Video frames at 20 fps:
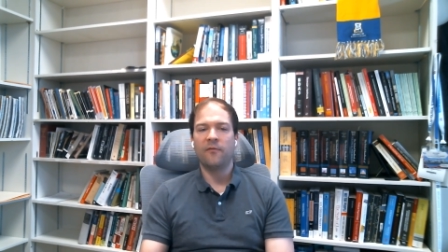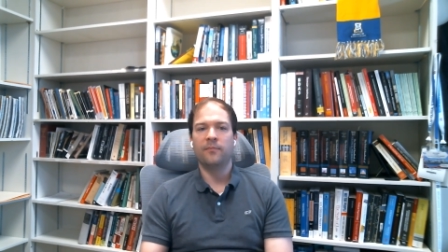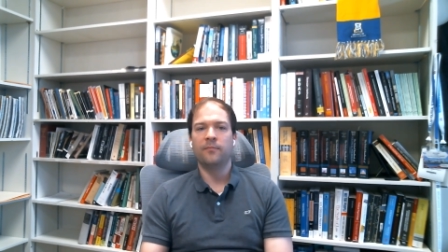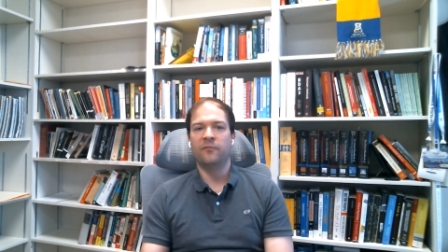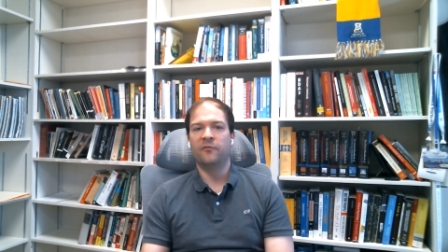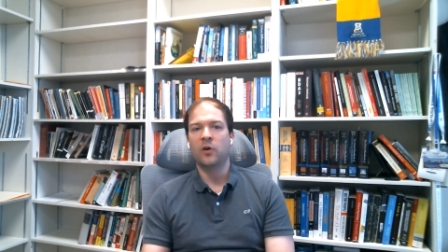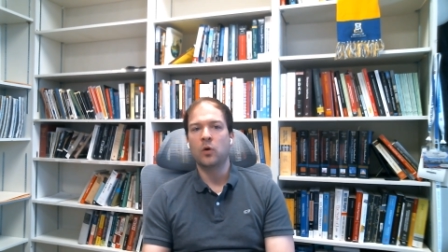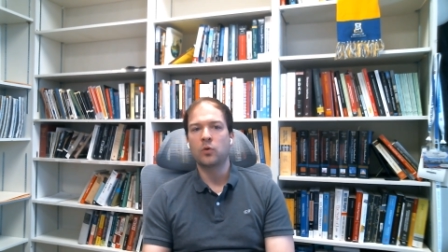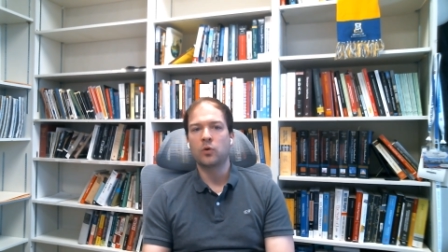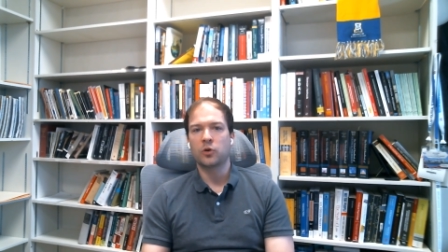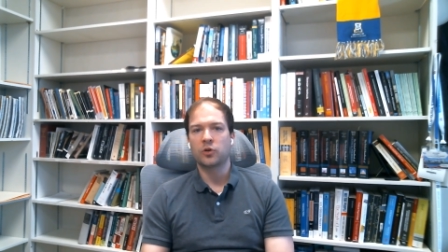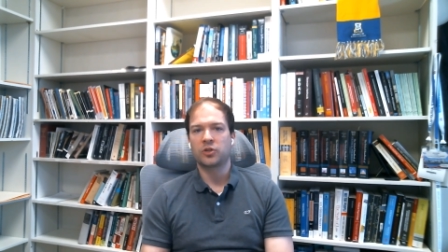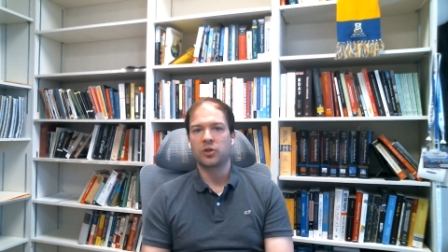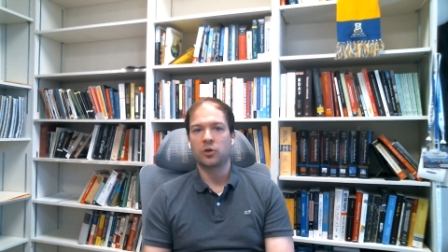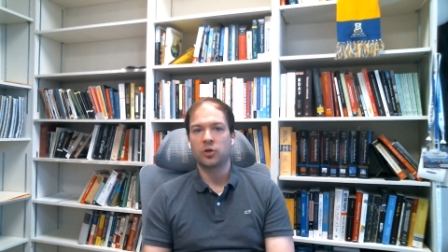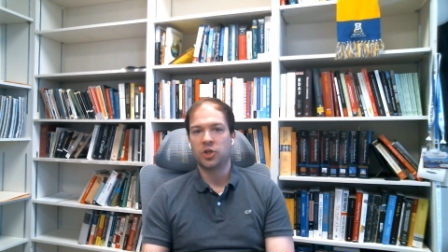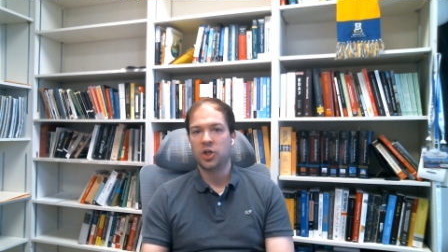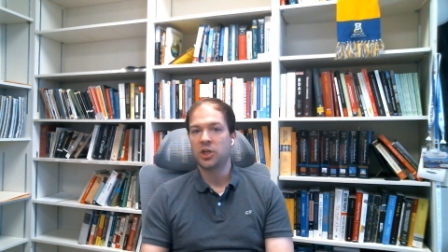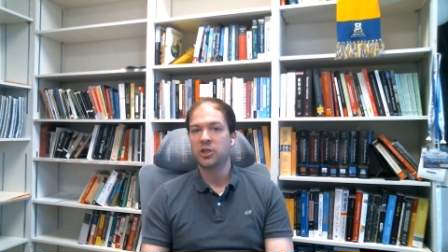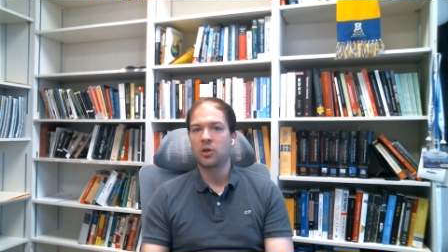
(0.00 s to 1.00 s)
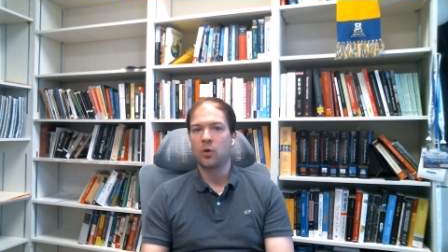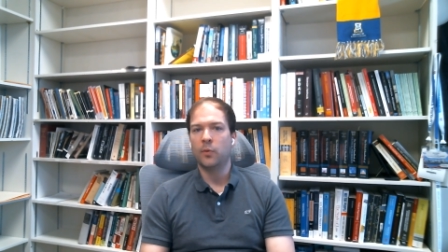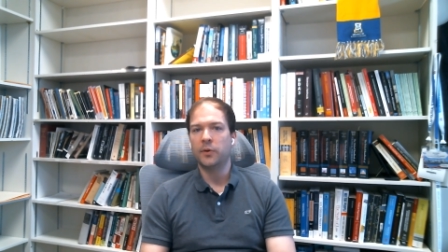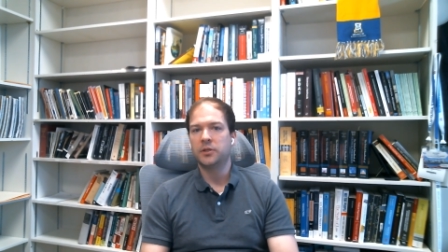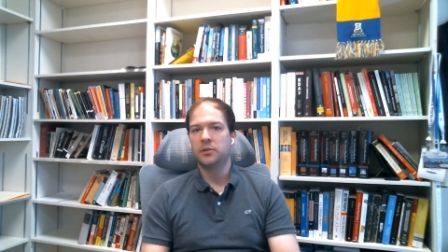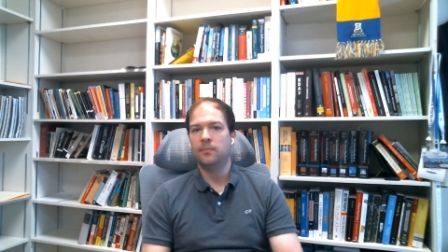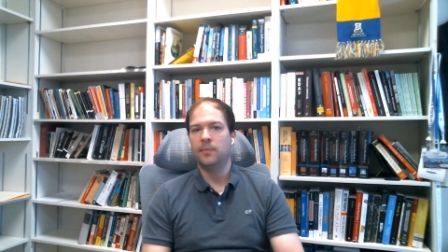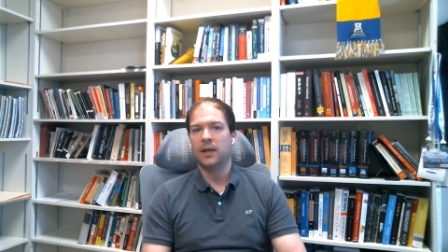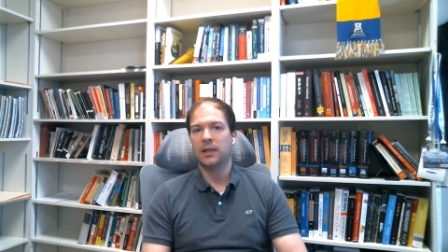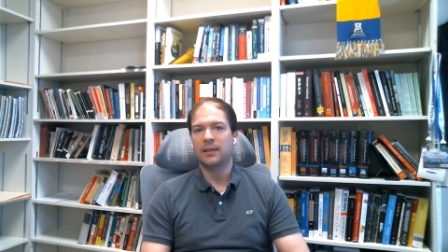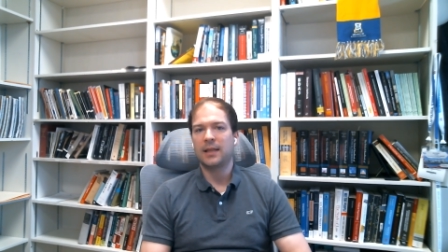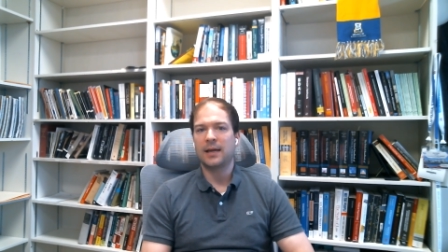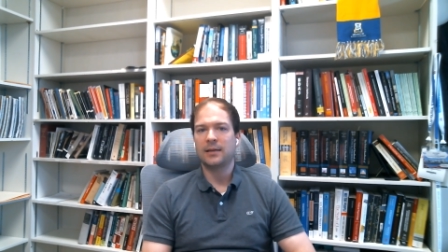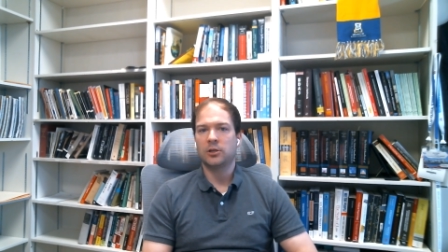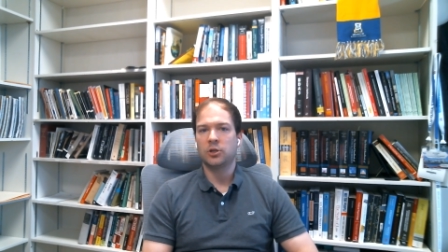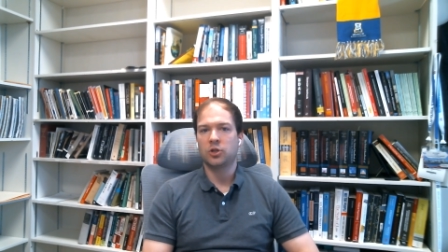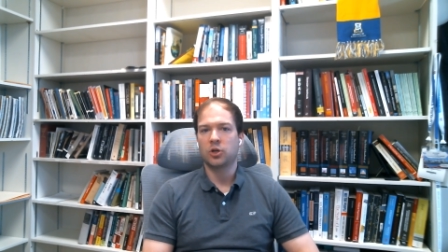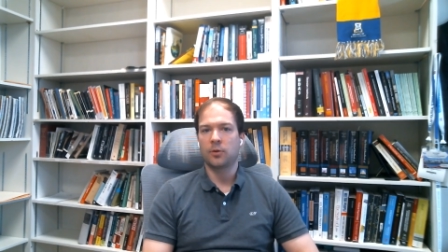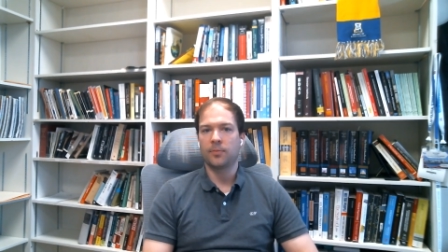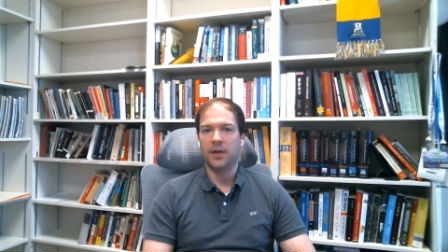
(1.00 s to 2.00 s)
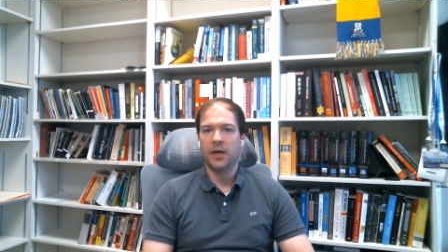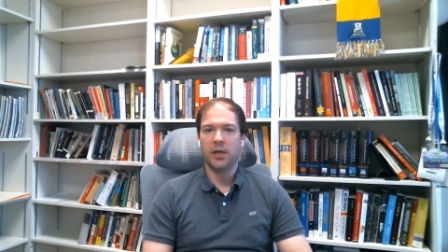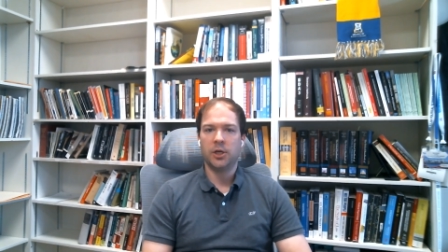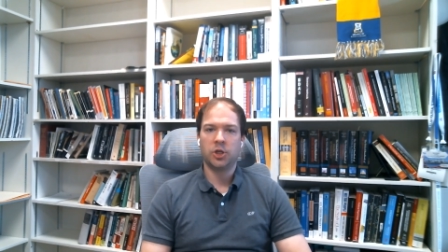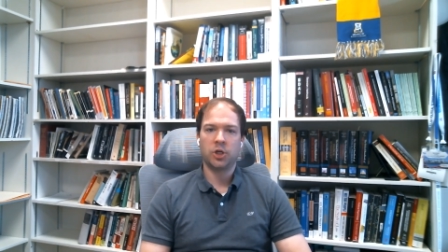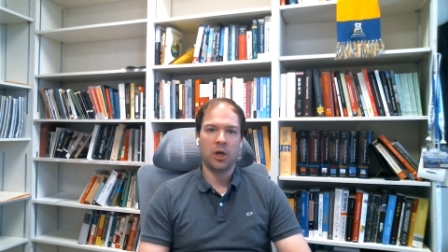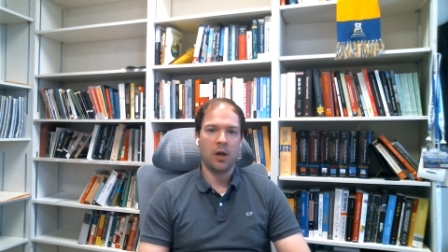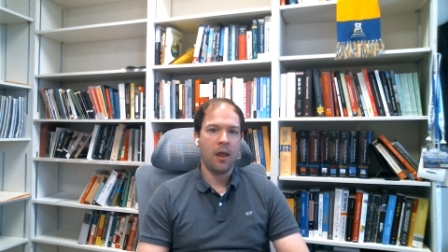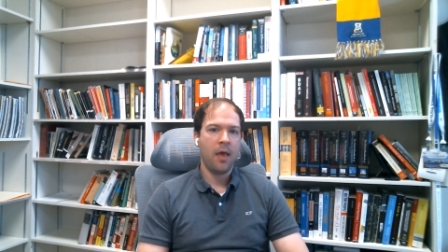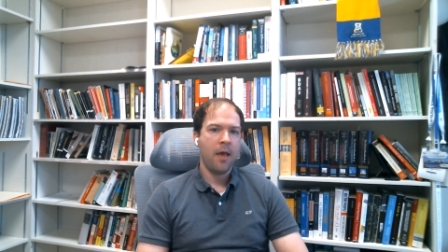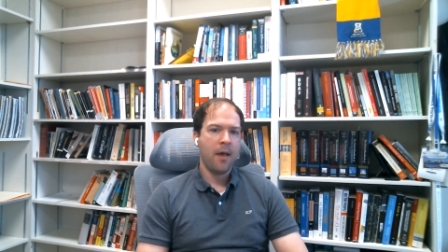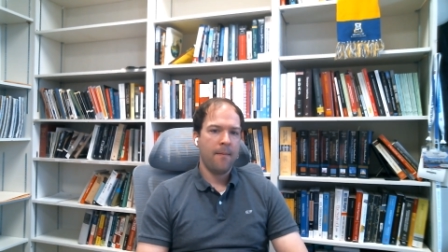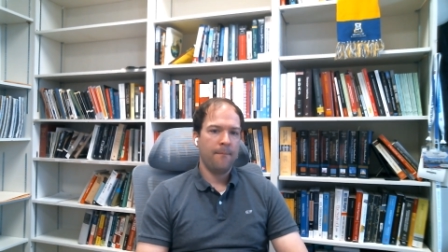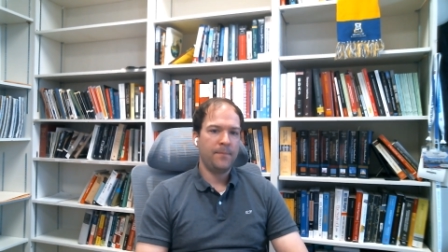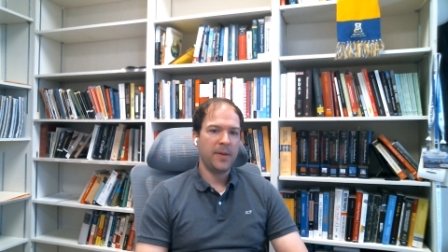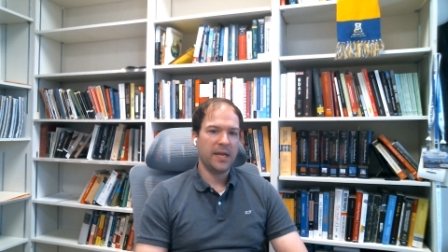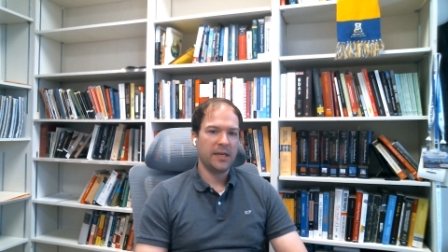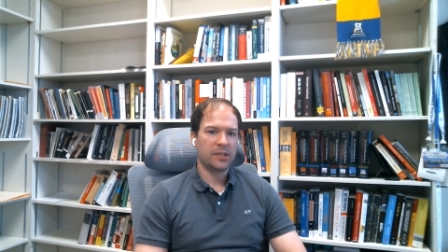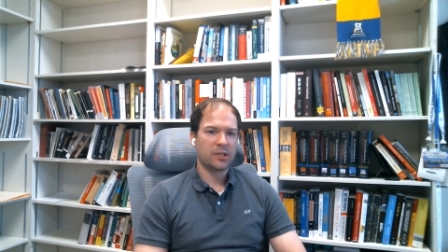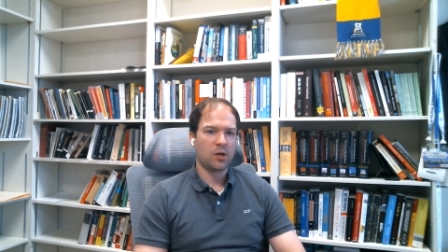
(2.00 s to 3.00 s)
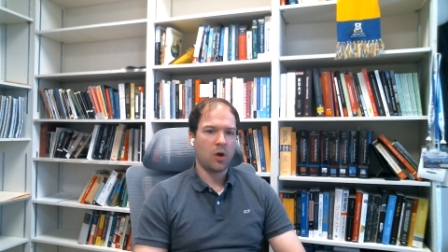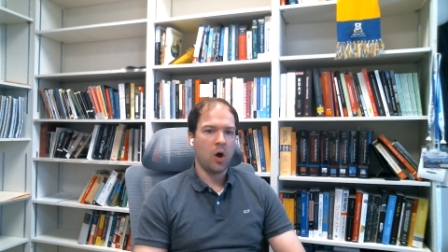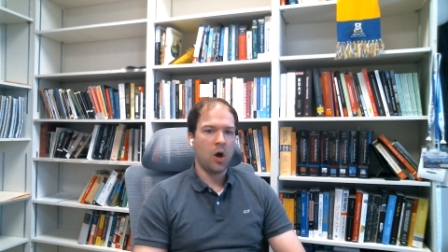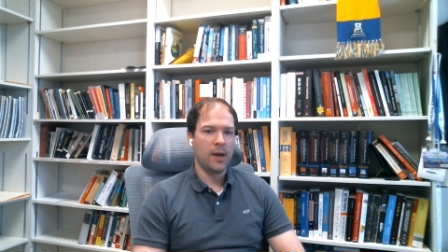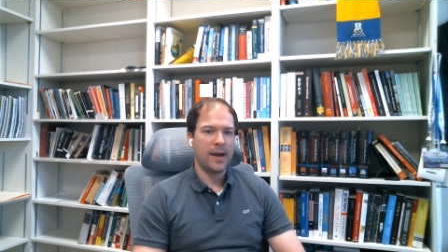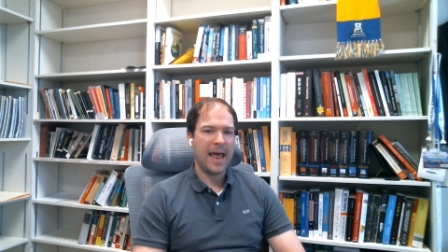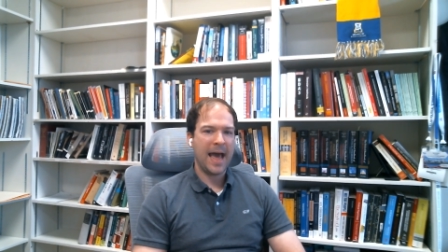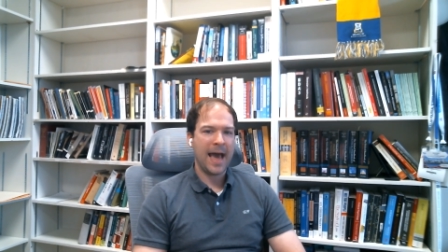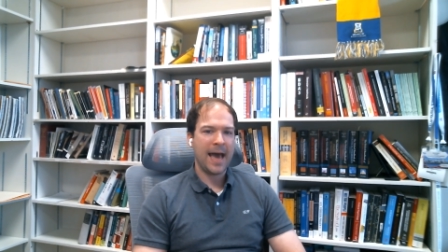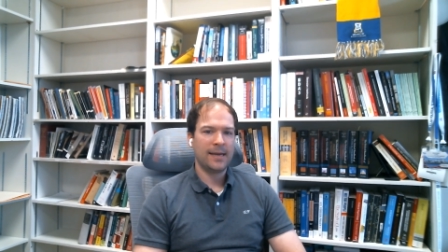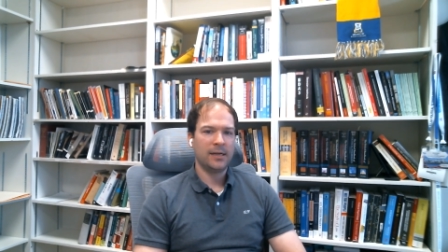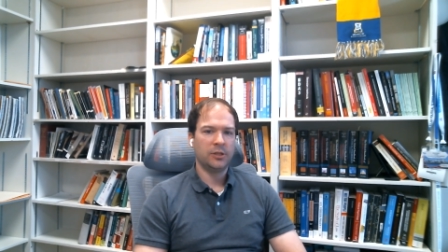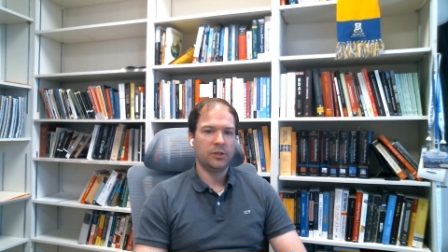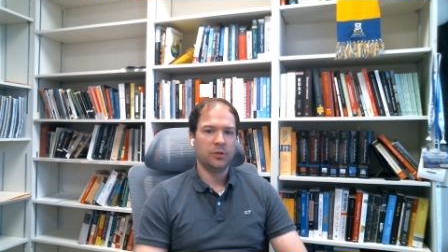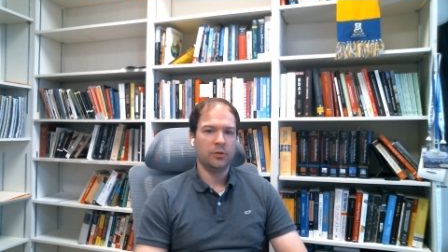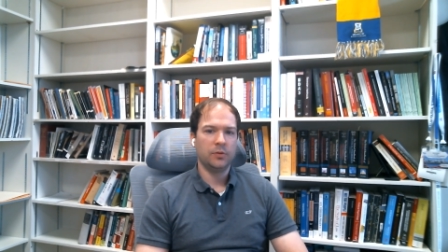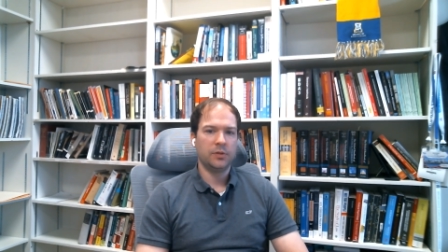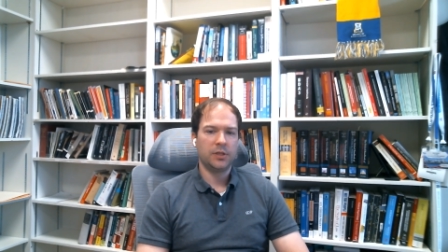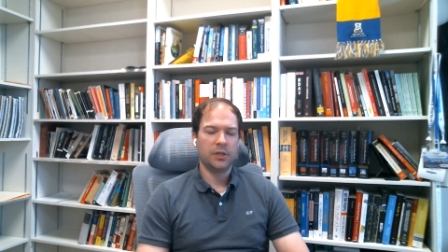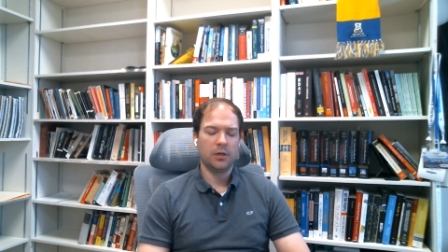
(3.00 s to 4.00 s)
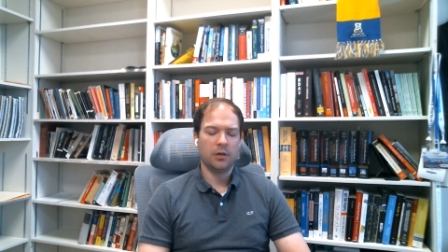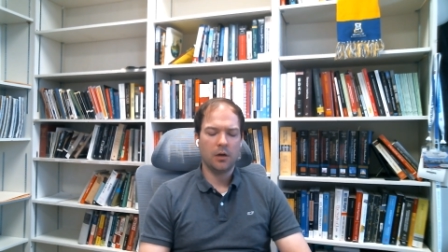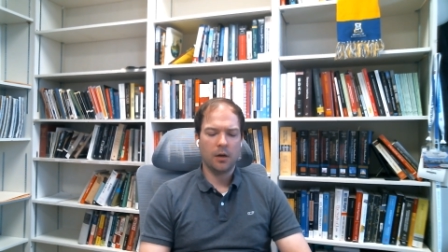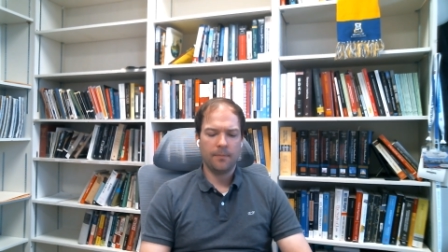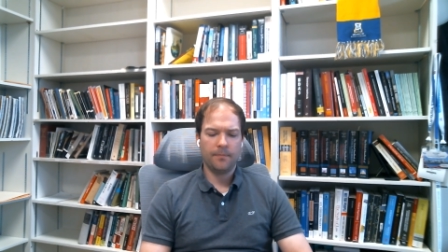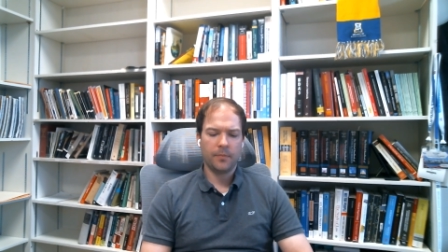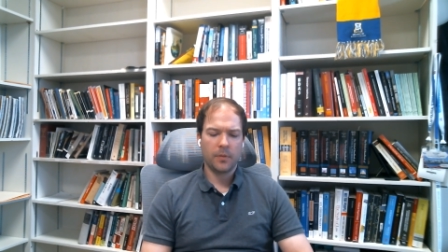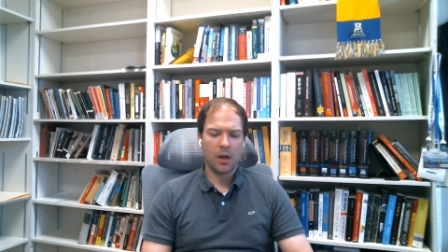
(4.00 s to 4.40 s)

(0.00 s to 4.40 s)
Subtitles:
voters are just going to make that determination based on attitudes here.